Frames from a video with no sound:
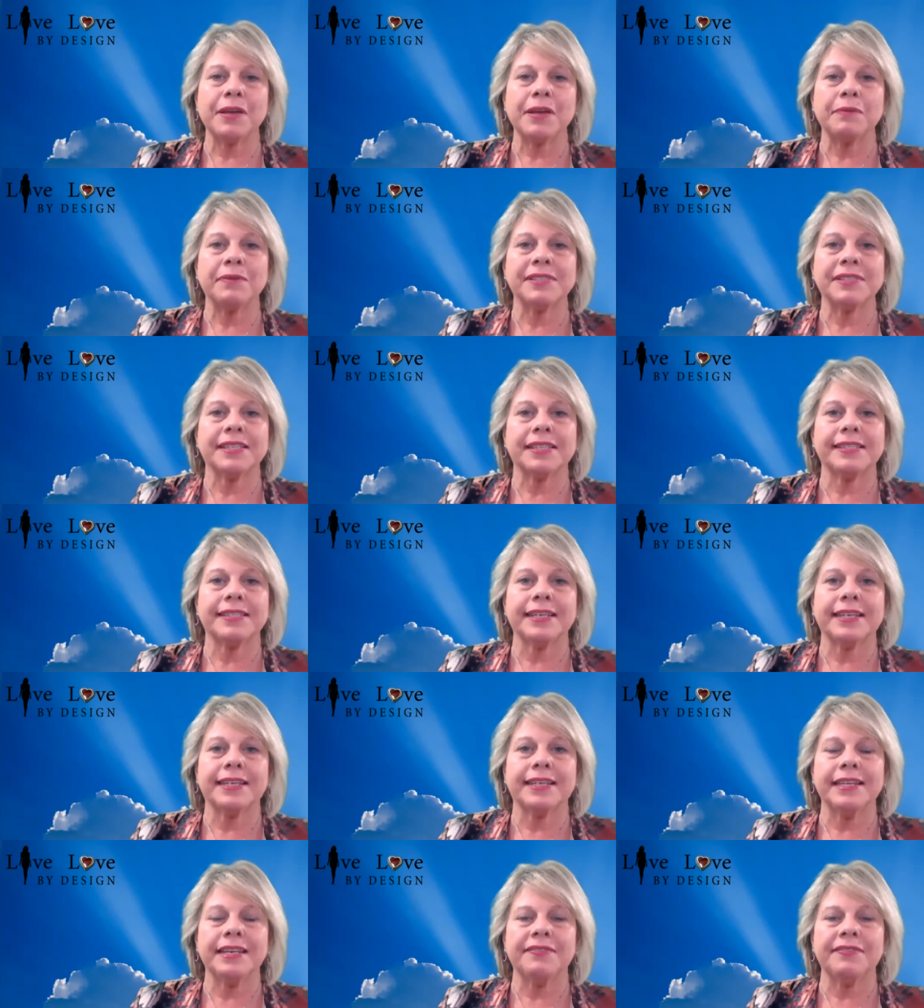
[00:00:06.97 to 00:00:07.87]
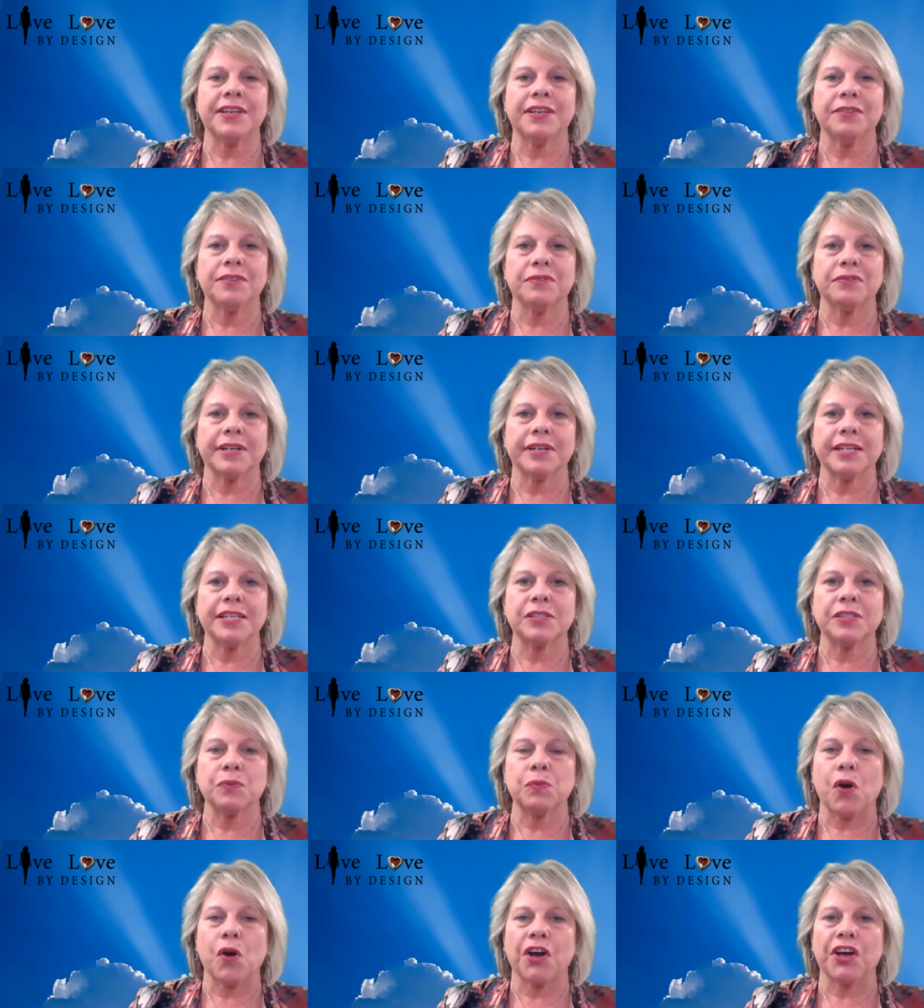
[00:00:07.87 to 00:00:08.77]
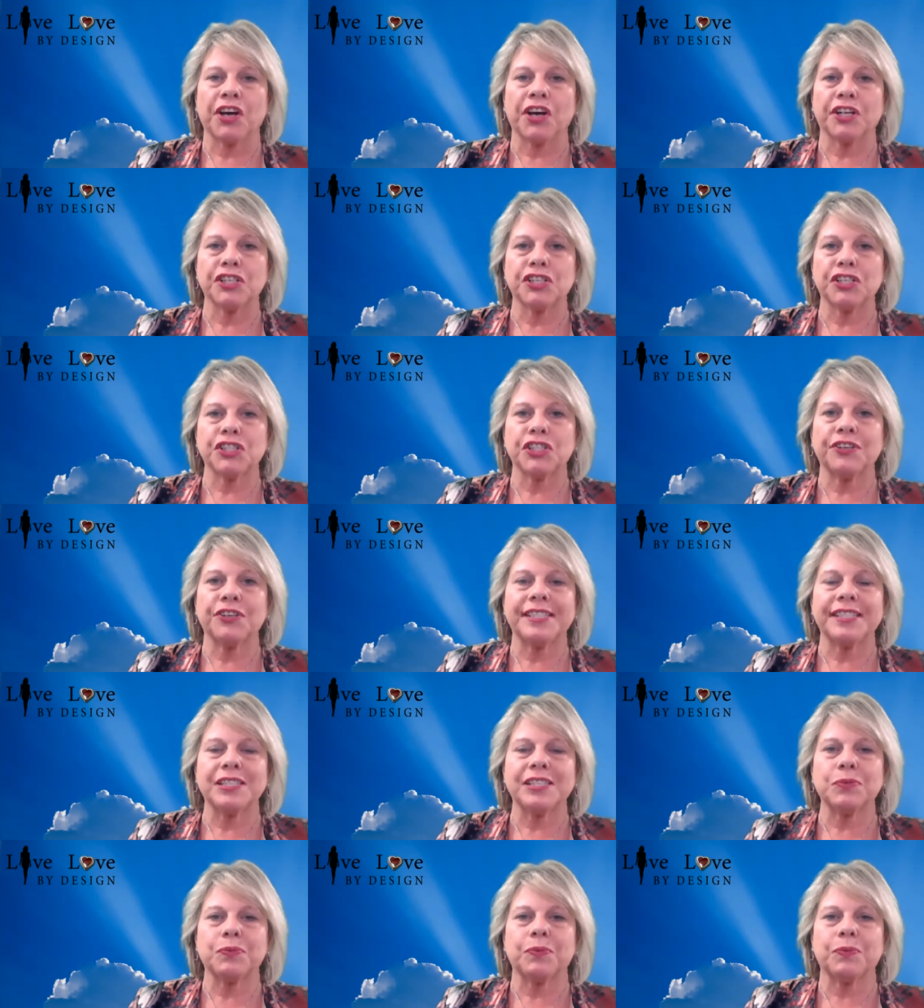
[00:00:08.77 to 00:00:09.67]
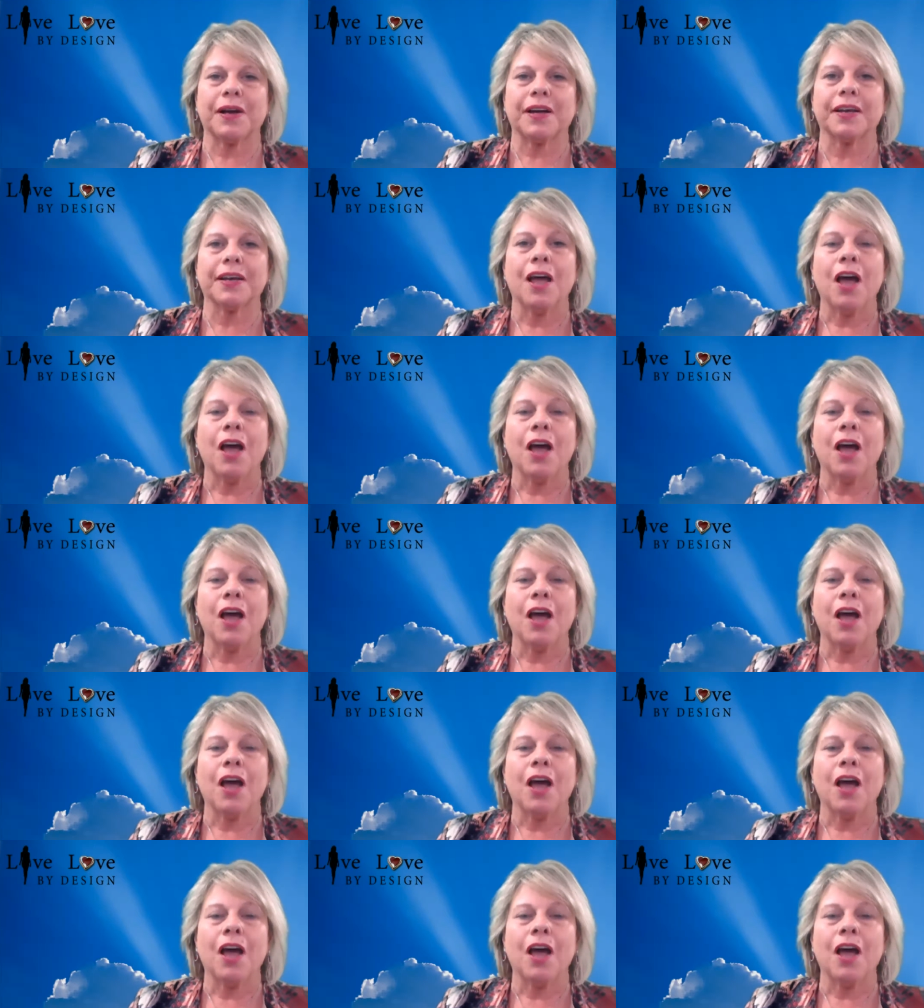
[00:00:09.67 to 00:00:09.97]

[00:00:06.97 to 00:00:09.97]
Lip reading: there was a significant reason why I chose this one